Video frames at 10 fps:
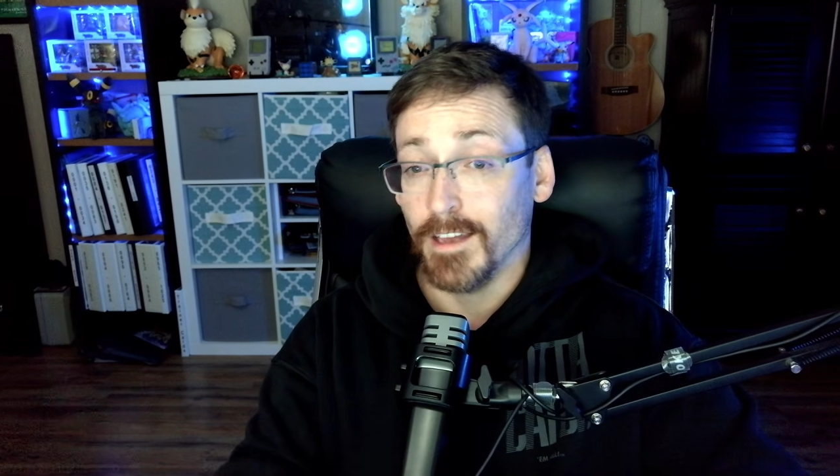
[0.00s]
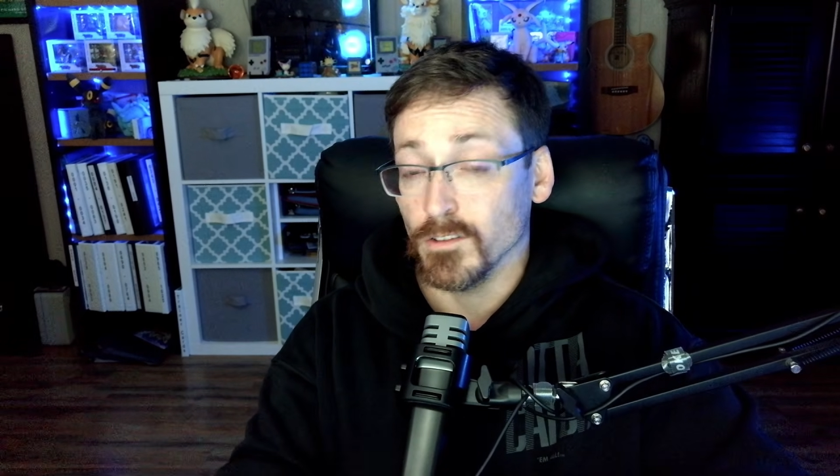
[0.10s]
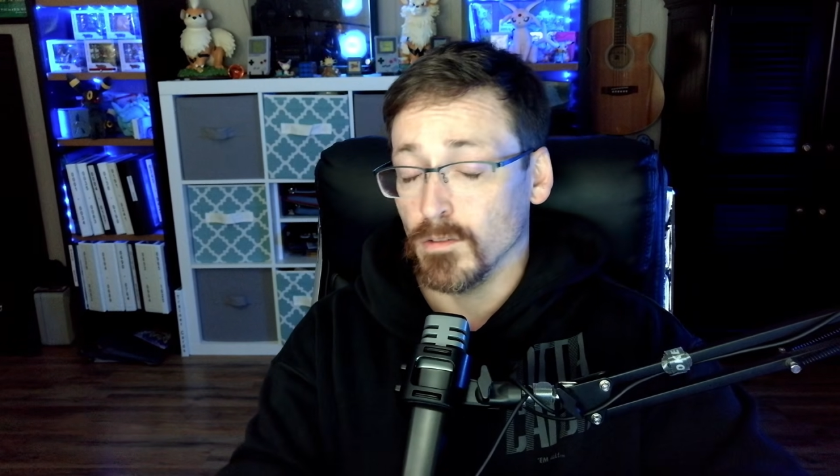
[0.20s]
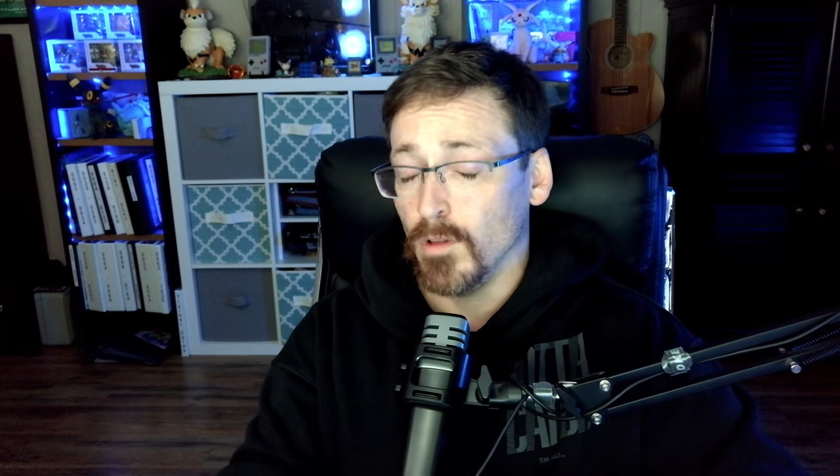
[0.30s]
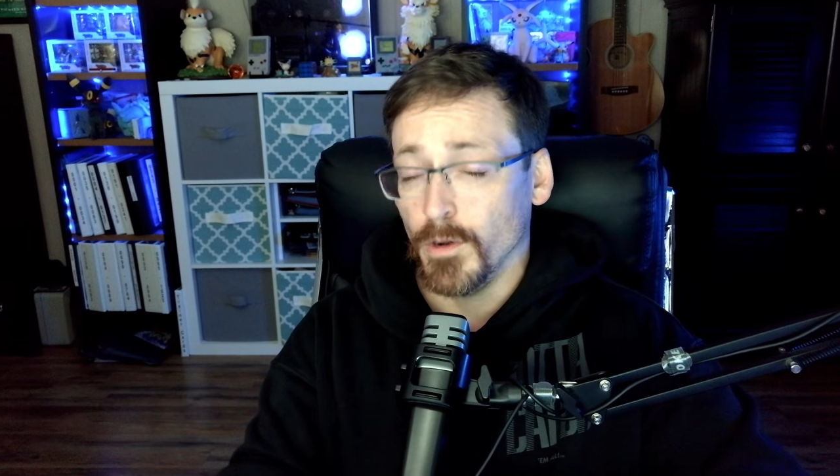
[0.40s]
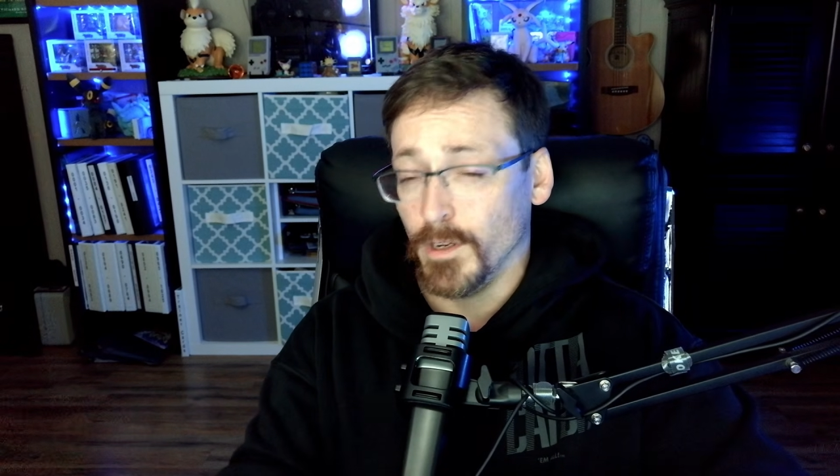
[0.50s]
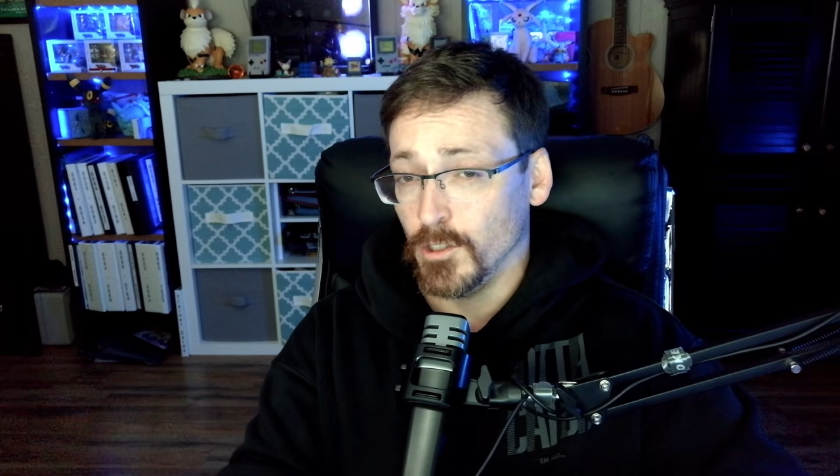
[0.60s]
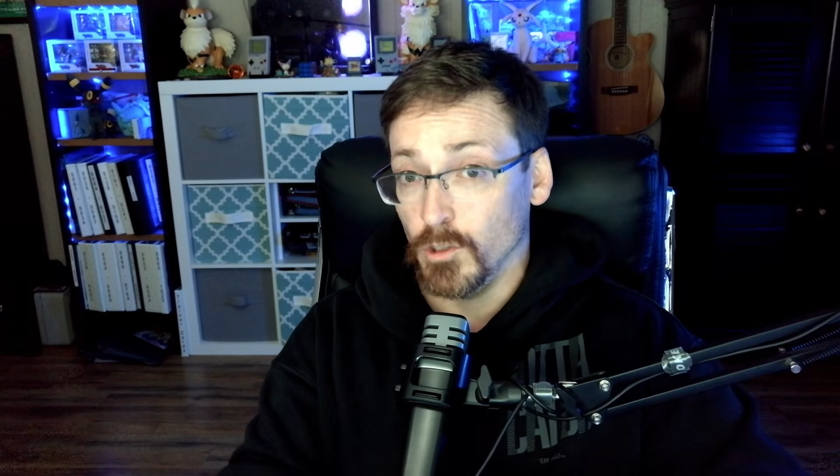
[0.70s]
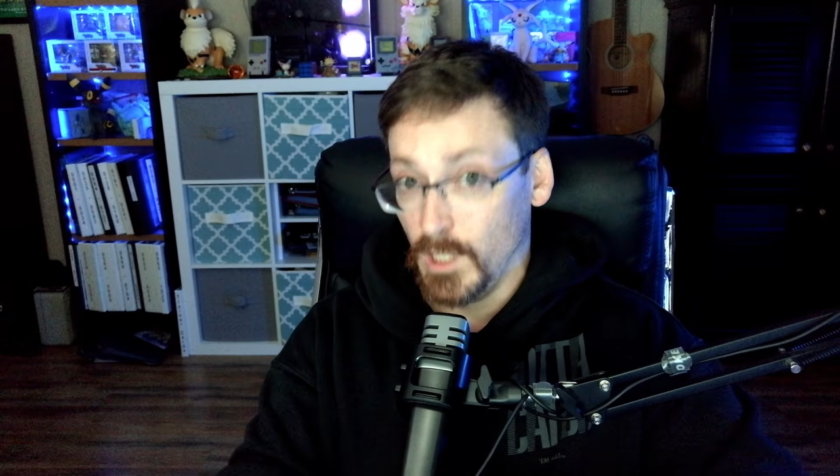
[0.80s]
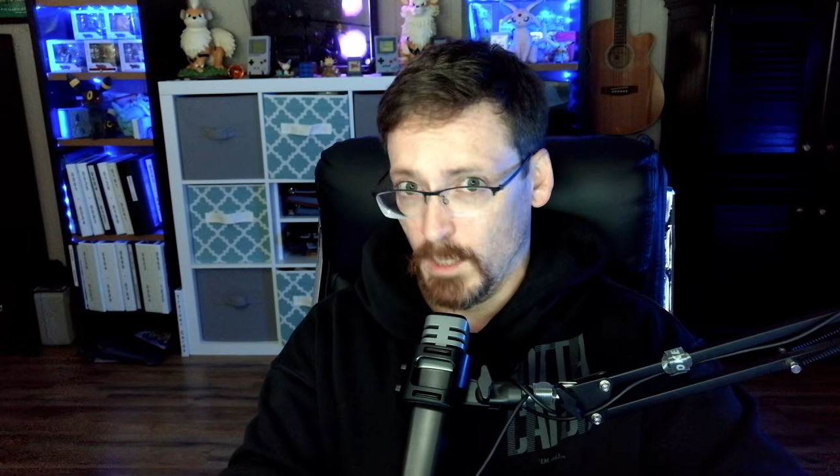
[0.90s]
as long
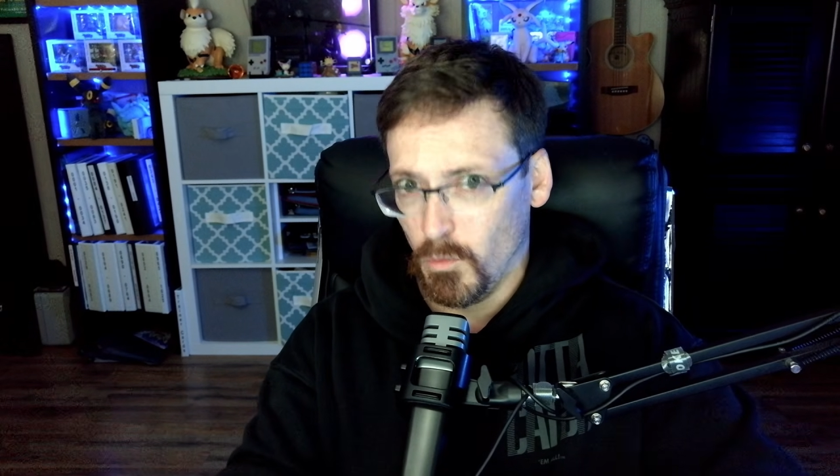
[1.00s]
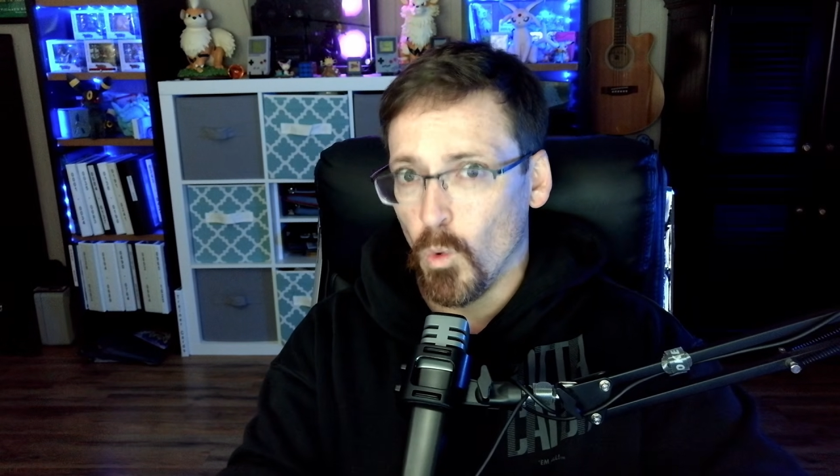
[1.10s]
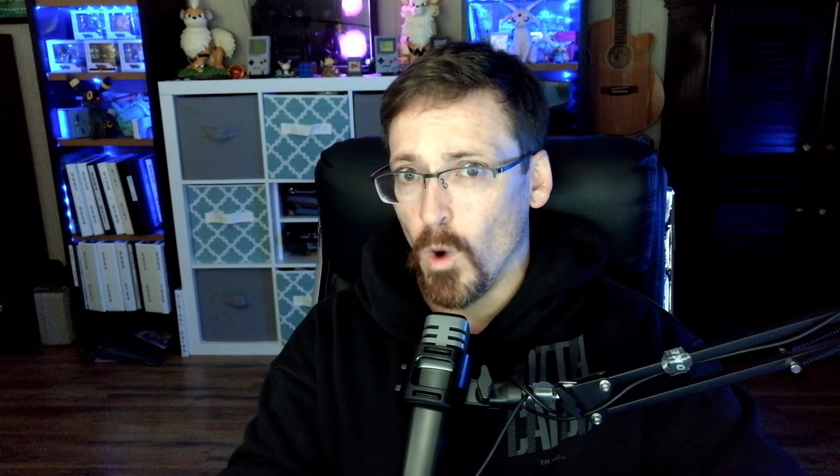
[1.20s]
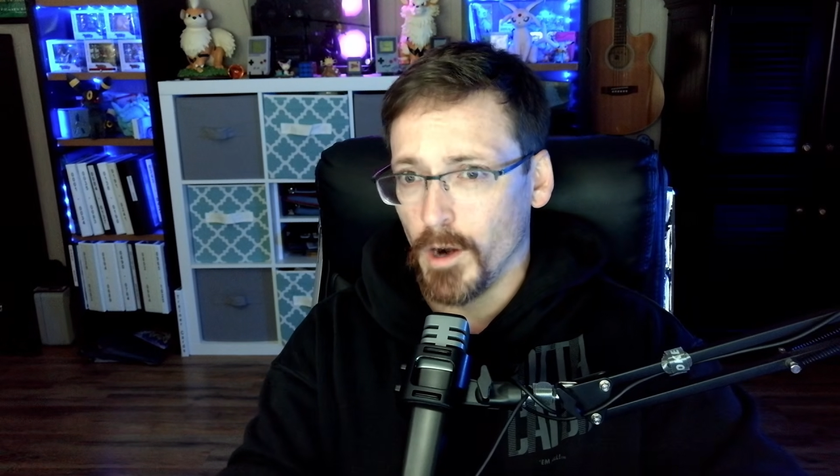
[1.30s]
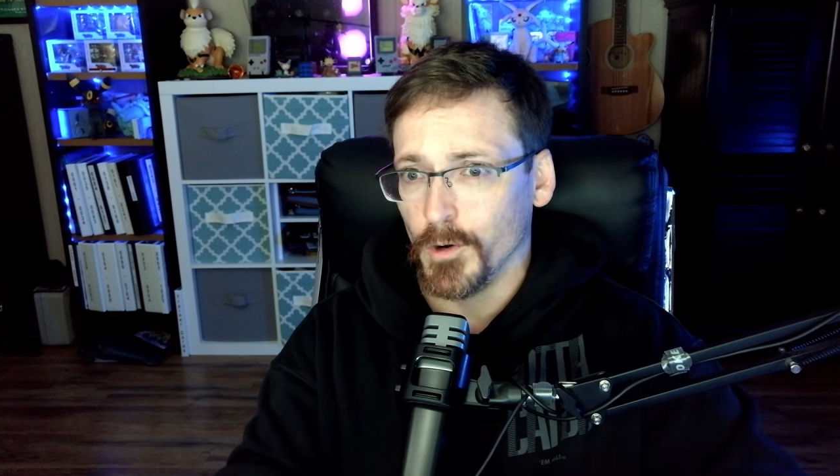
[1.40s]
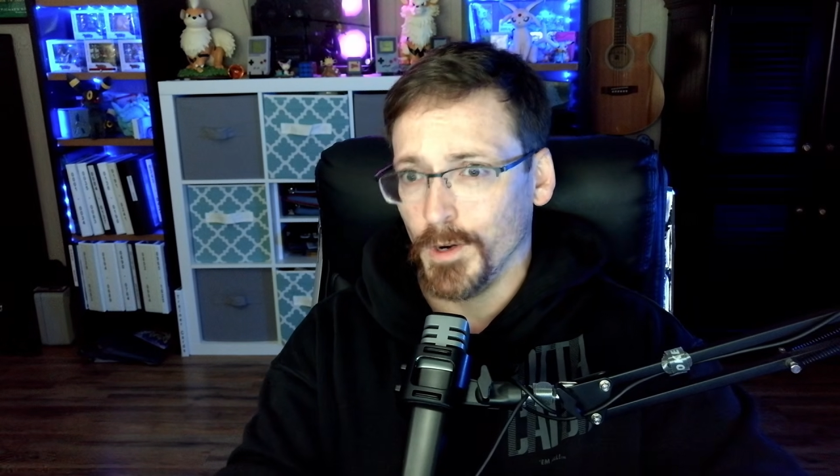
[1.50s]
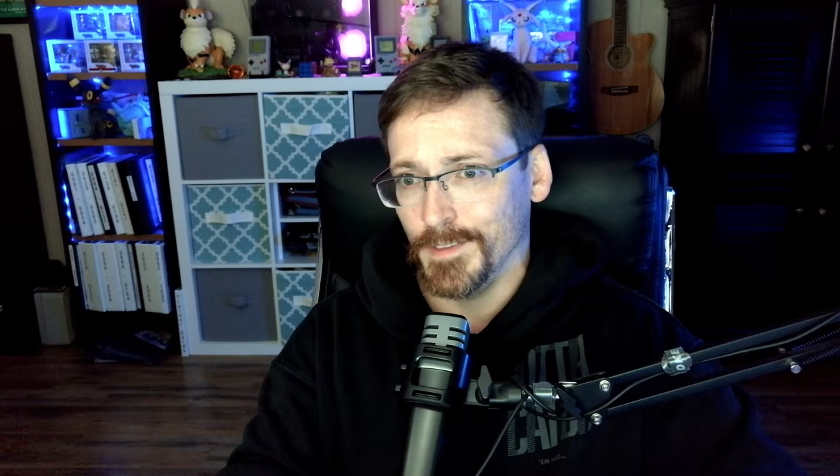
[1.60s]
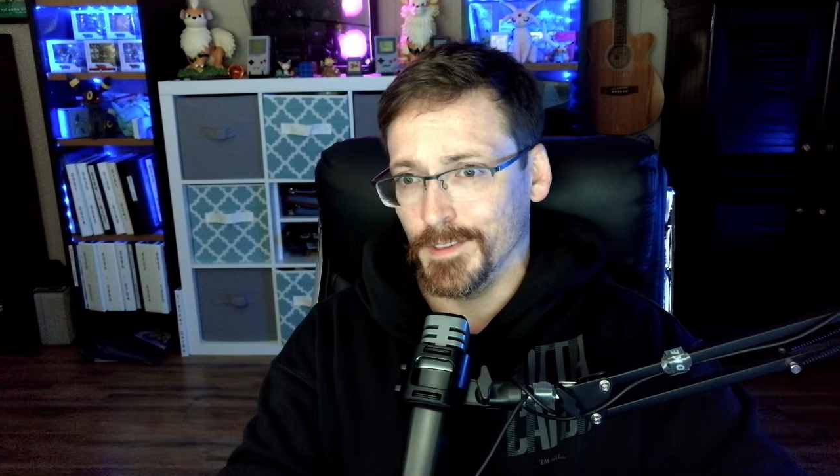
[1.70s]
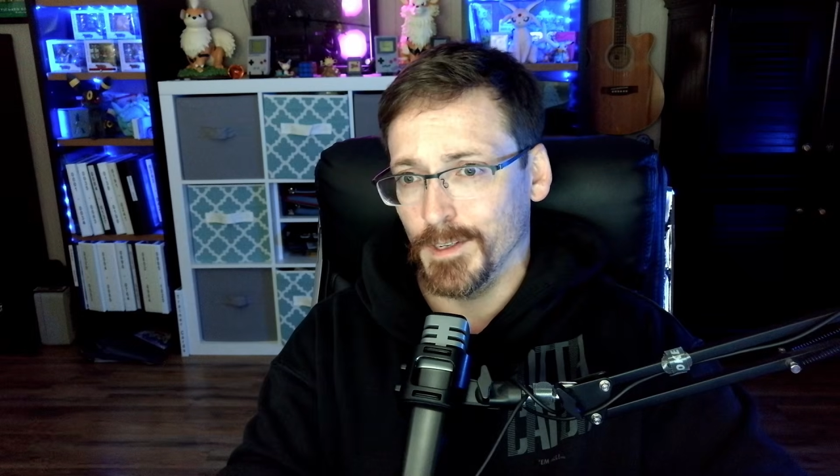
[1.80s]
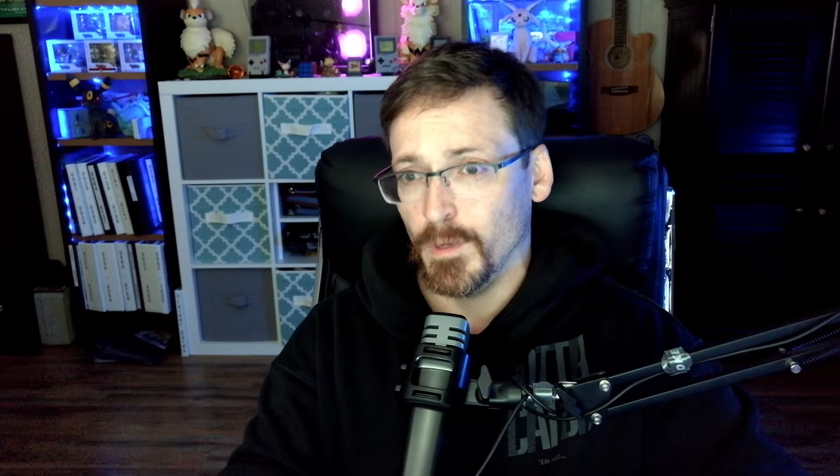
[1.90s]
as you keep watering them.